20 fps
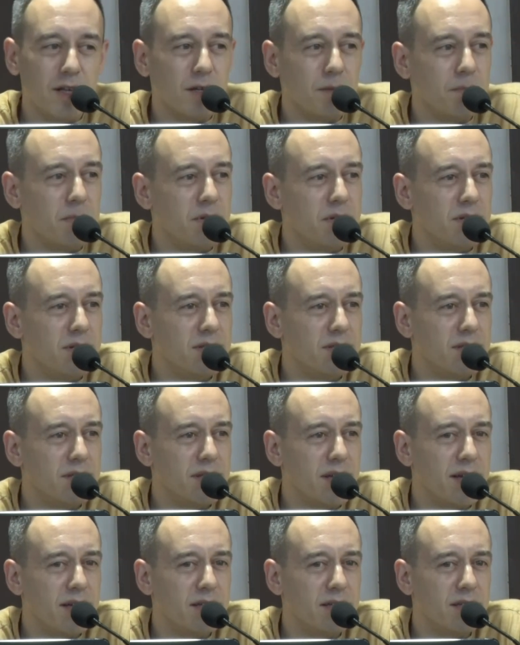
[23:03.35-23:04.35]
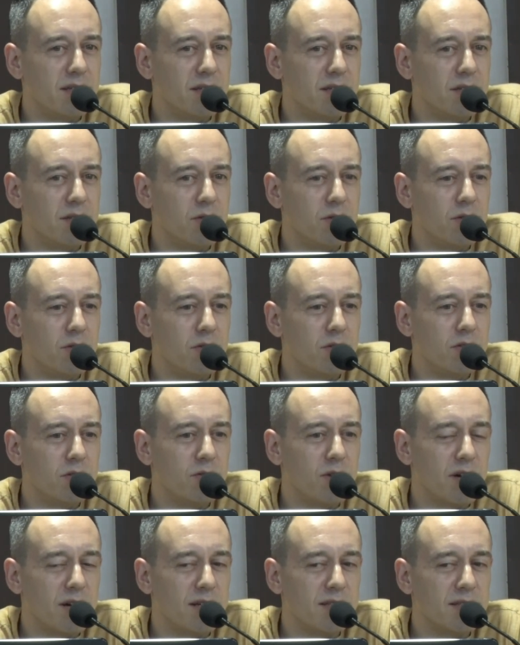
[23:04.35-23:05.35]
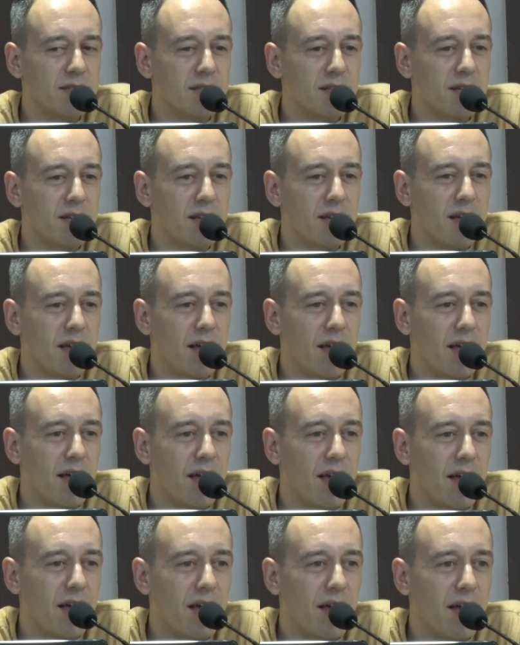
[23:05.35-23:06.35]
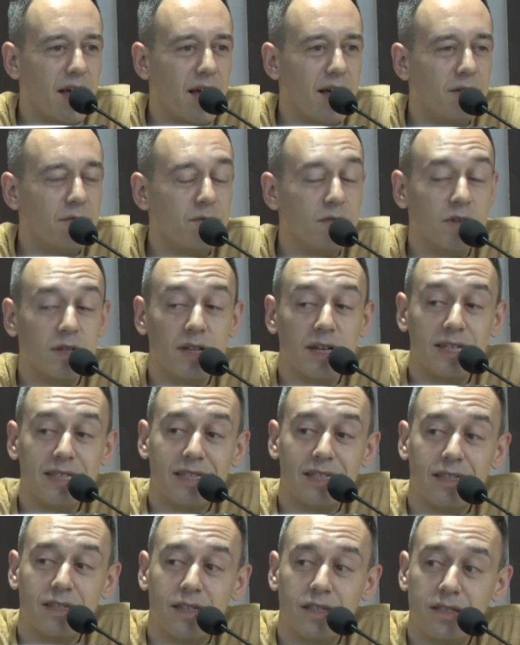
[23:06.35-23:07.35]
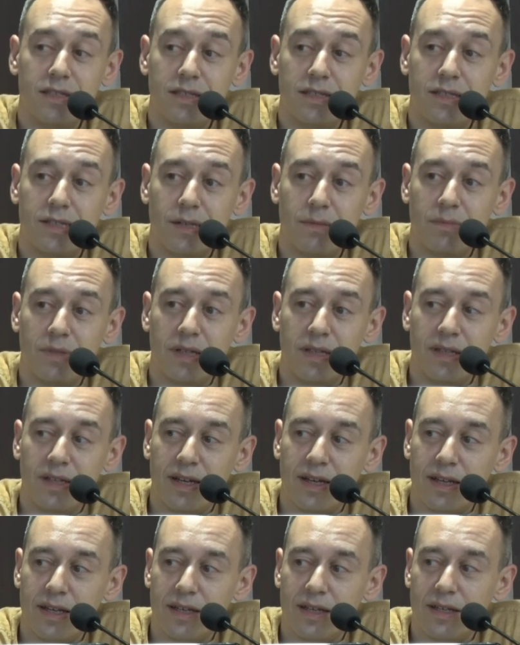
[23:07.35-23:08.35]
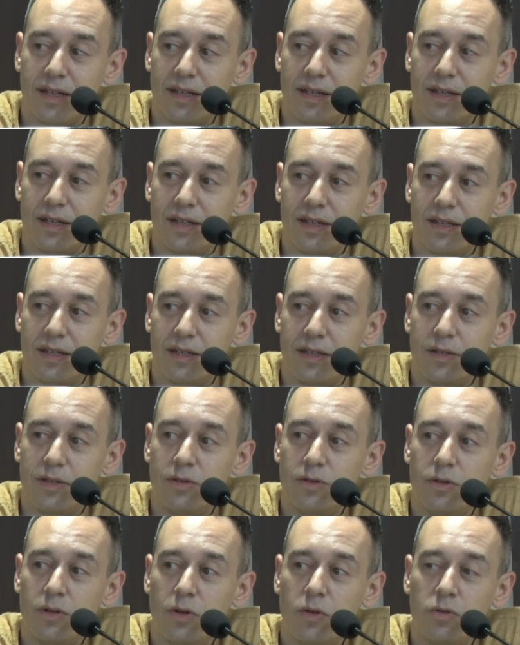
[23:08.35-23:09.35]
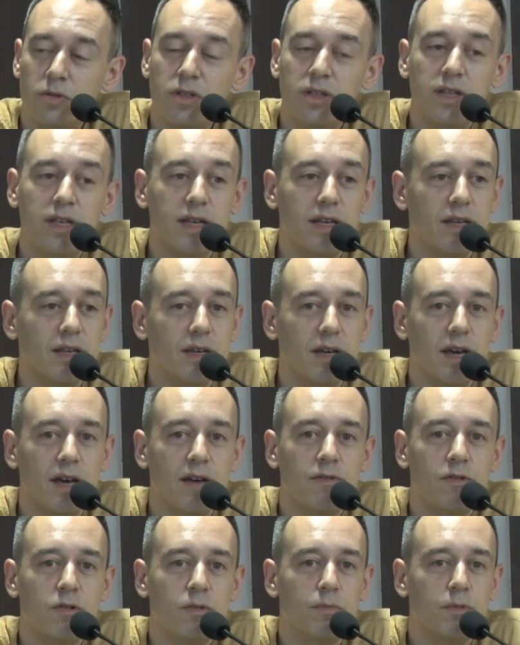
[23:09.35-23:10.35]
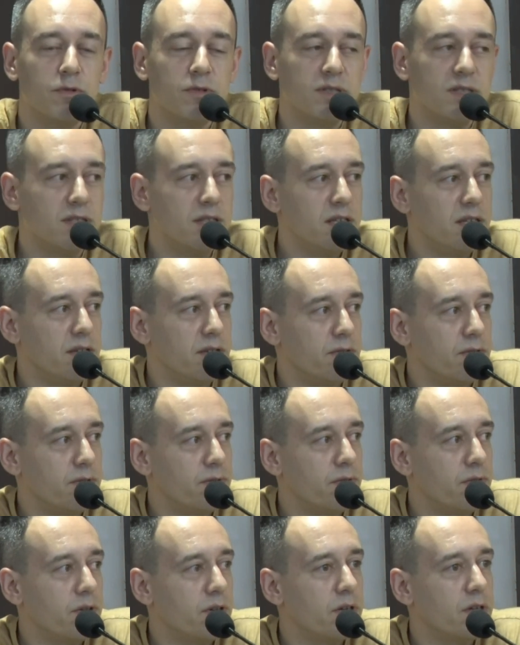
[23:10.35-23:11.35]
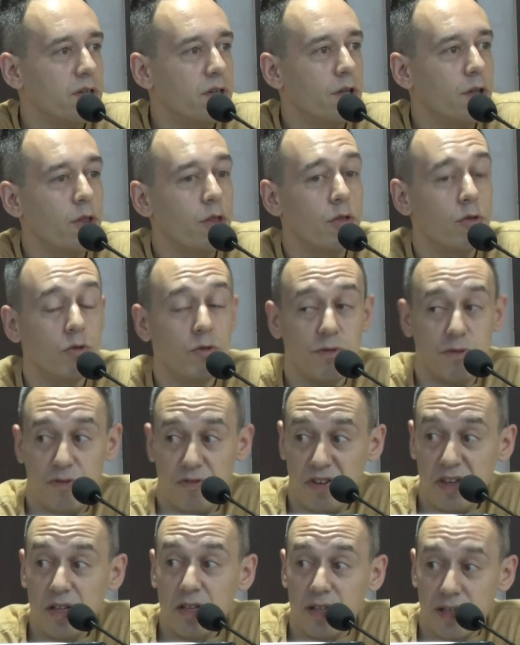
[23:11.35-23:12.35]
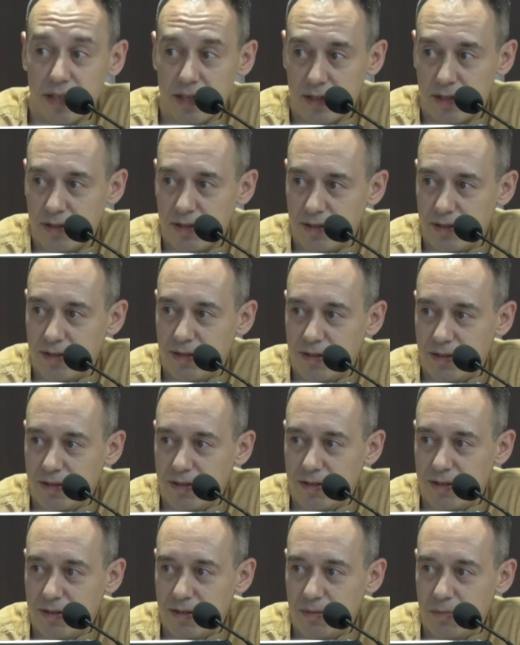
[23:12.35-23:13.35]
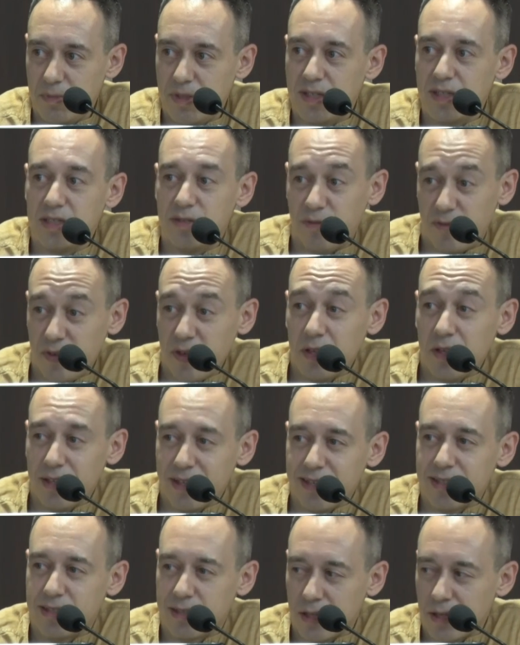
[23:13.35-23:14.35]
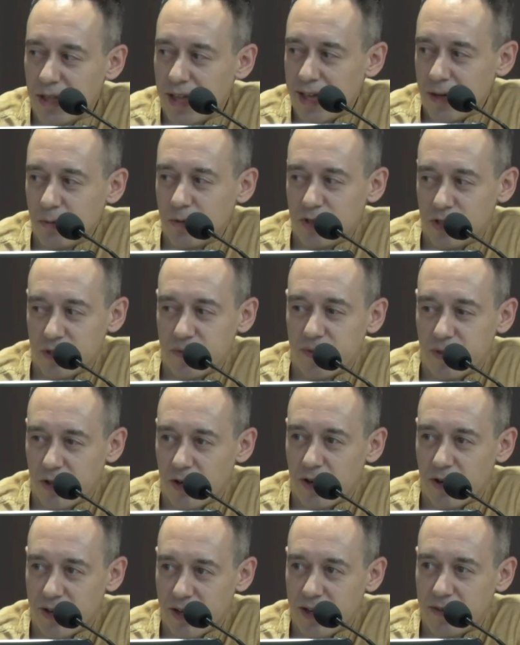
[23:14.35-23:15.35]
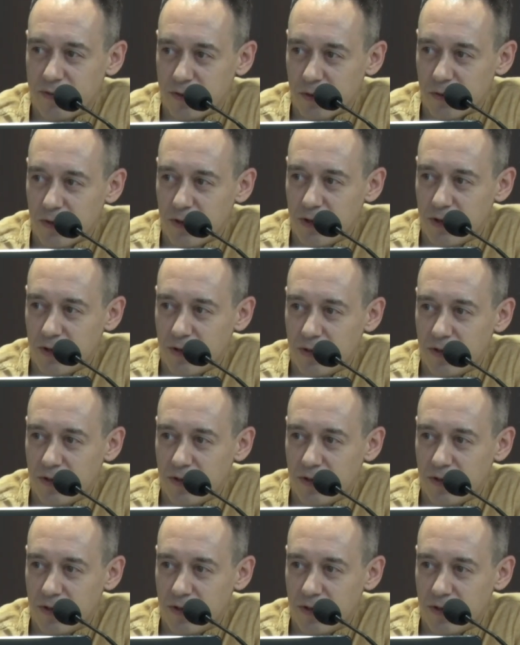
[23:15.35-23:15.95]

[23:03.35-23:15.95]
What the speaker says: But instead, you close your eyes and realize that this is something that you will only ever perceive through feeling. Because feeling is the language of the heart, after all.